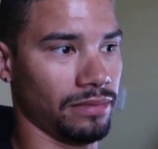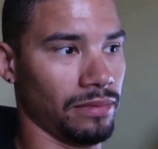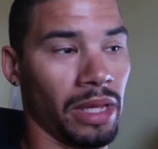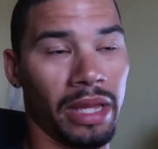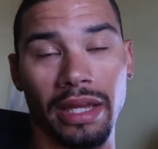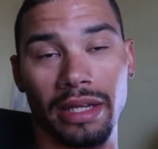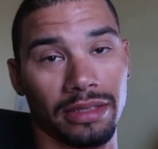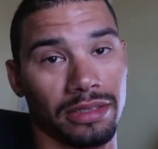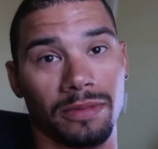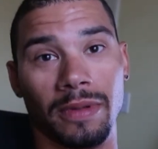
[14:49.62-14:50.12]

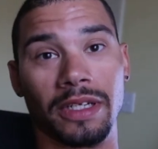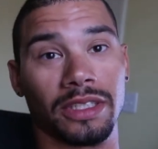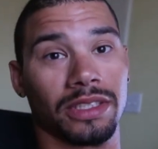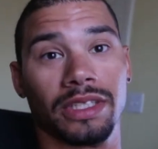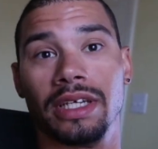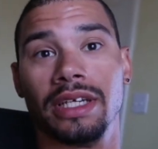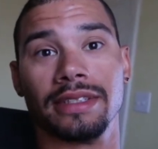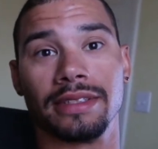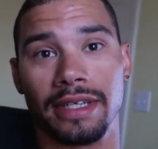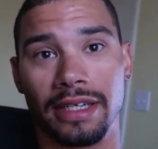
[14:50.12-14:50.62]
me,
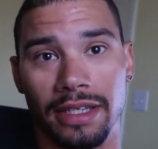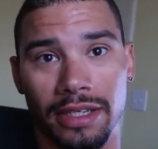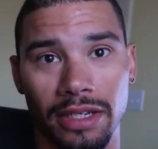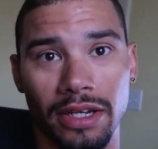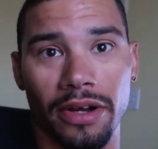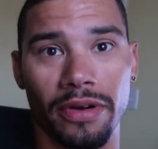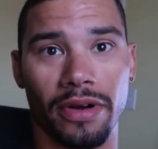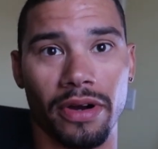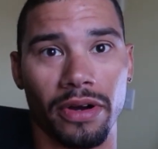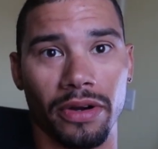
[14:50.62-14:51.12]
especially as like, you
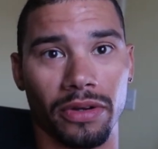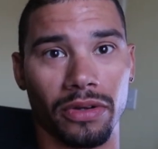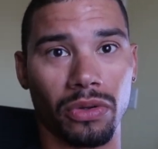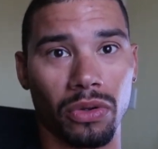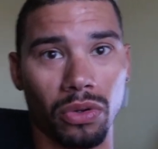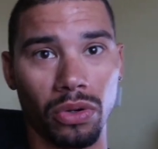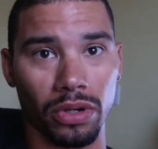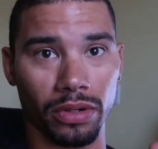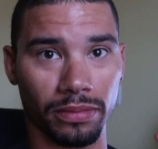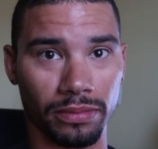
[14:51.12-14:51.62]
know, a
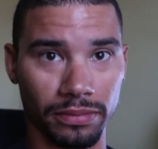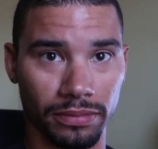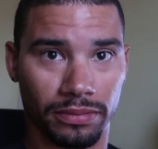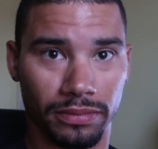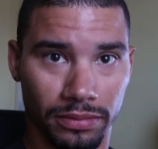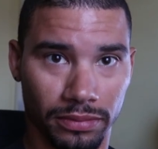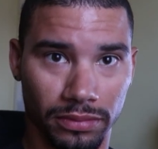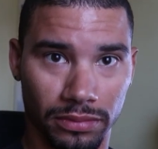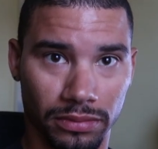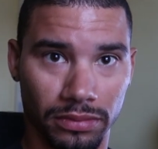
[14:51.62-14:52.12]
hardcore
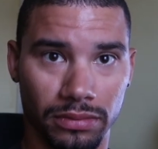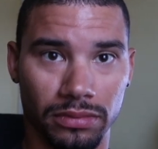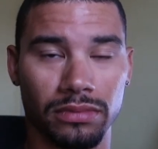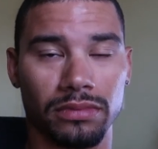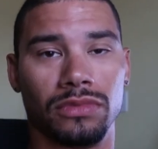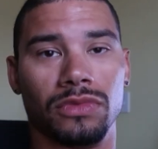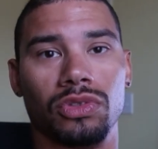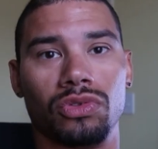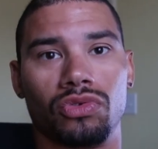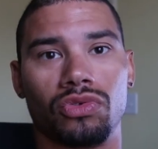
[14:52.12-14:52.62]

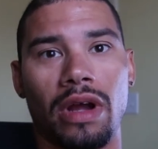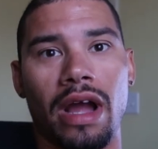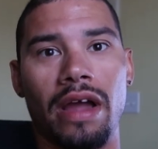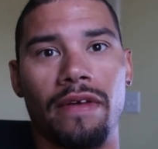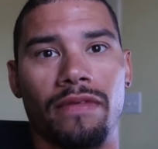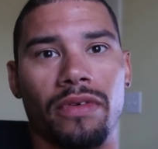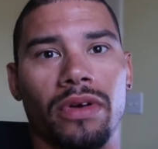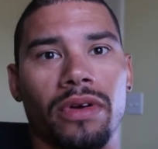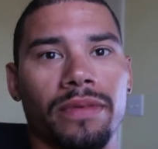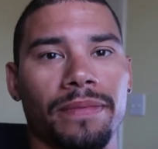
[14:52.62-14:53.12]

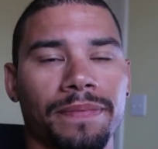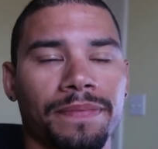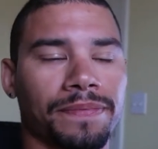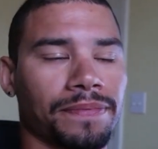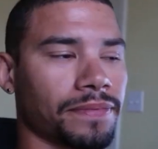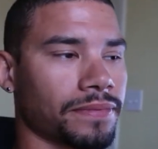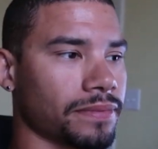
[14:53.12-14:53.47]
driver.